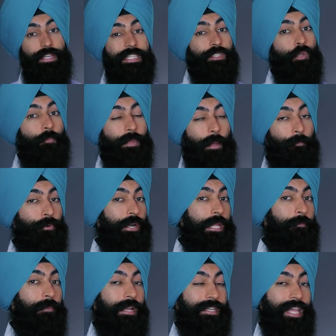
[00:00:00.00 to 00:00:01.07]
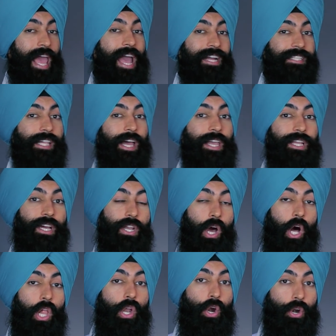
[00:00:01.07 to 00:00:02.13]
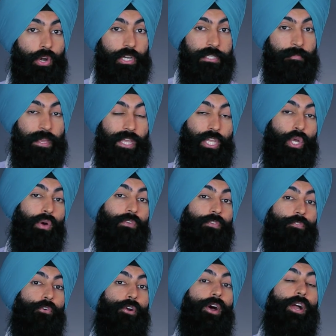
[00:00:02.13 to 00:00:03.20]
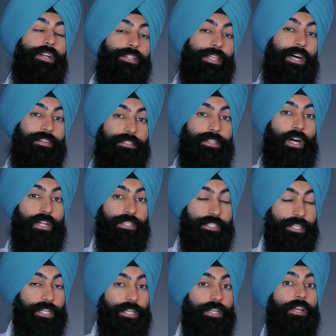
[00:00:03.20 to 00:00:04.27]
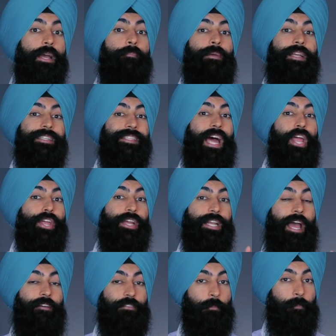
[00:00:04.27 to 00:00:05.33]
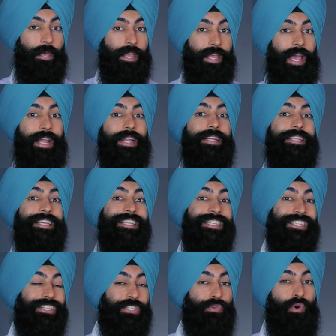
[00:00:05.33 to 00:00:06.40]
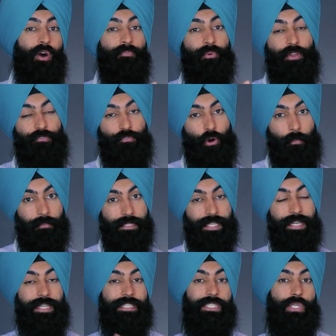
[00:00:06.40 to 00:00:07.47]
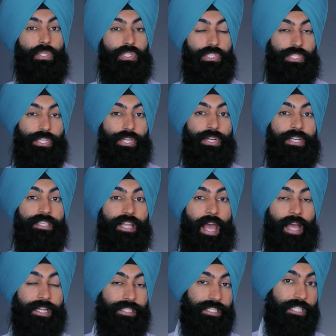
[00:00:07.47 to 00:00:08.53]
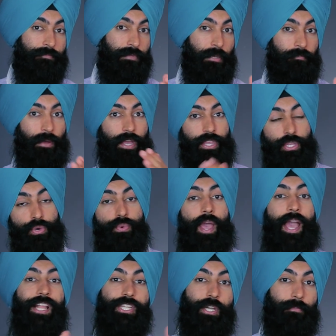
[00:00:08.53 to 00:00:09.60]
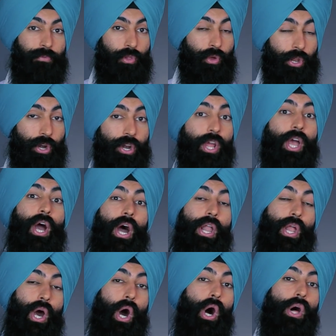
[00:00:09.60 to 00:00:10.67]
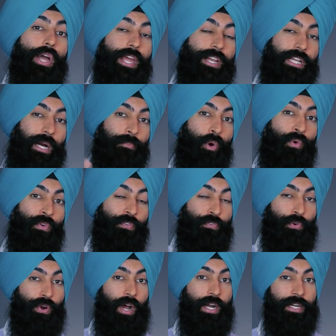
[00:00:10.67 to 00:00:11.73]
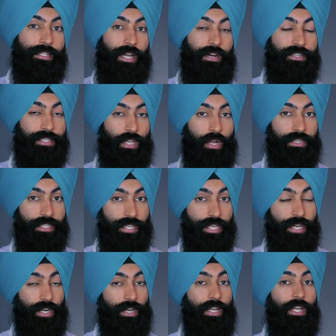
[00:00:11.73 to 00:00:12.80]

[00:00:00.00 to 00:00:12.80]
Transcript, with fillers: This would be a pretty big tax hike on all earners making over four hundred thousand dollars a year, because now you're going to have to pay an additional twelve point four percent in Social Security taxes split by you and your employer on all income over four hundred thousand dollars a year.